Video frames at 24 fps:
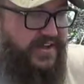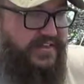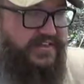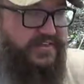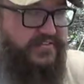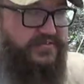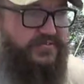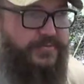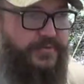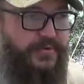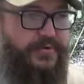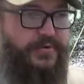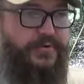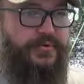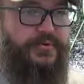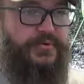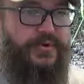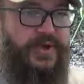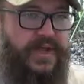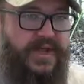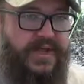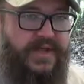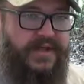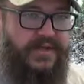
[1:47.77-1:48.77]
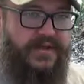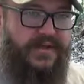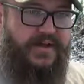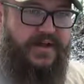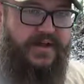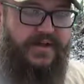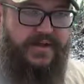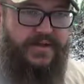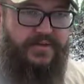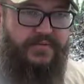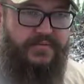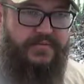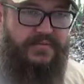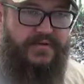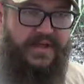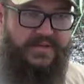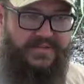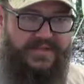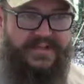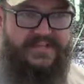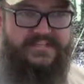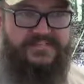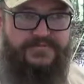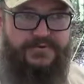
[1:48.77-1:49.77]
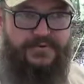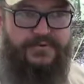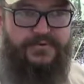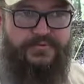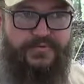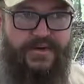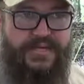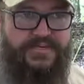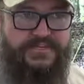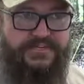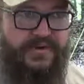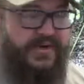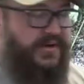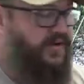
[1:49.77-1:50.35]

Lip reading: Voodoo, I think it's Voodoo Ranger